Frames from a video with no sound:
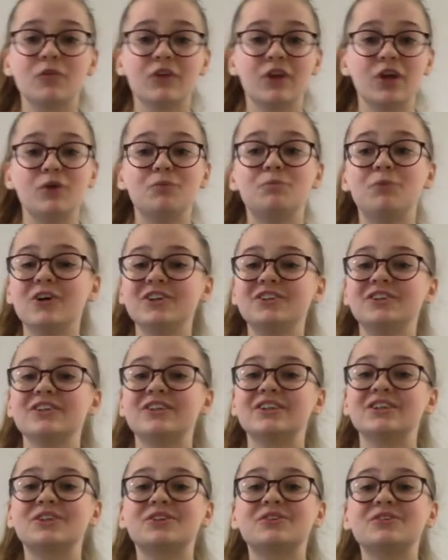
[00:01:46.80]
If poetry
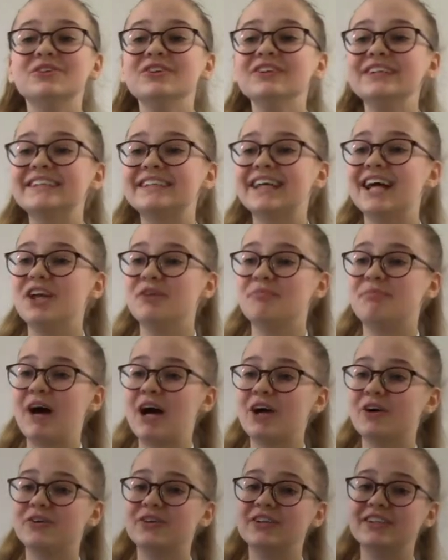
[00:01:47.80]
could truly tell it
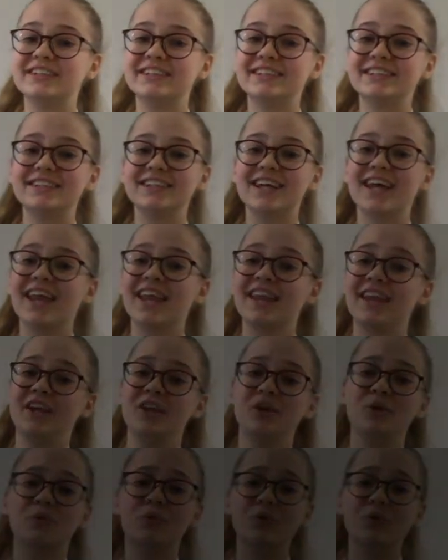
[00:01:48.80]
backwards, then it